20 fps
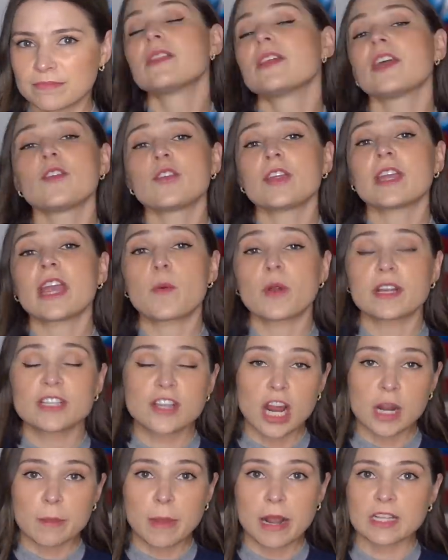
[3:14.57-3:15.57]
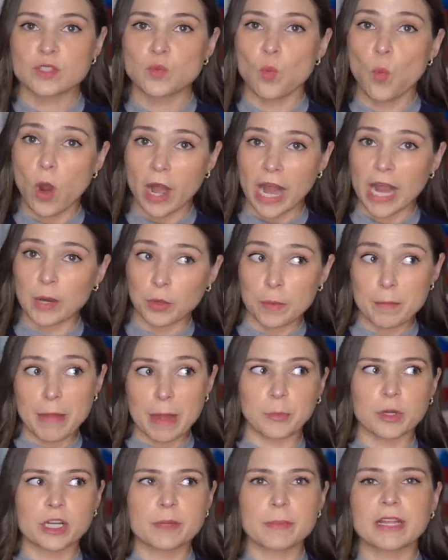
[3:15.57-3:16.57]
The other thing I want to talk about is what I
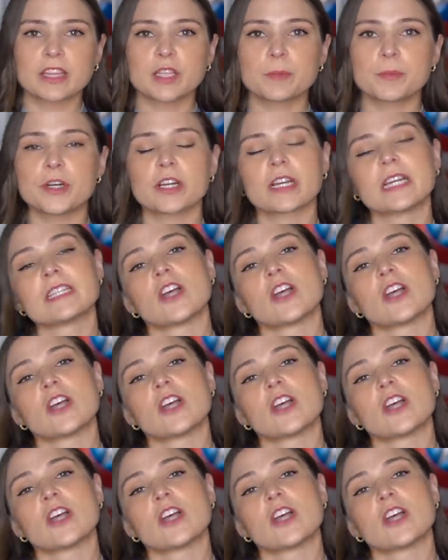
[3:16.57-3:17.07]
remembered about the book,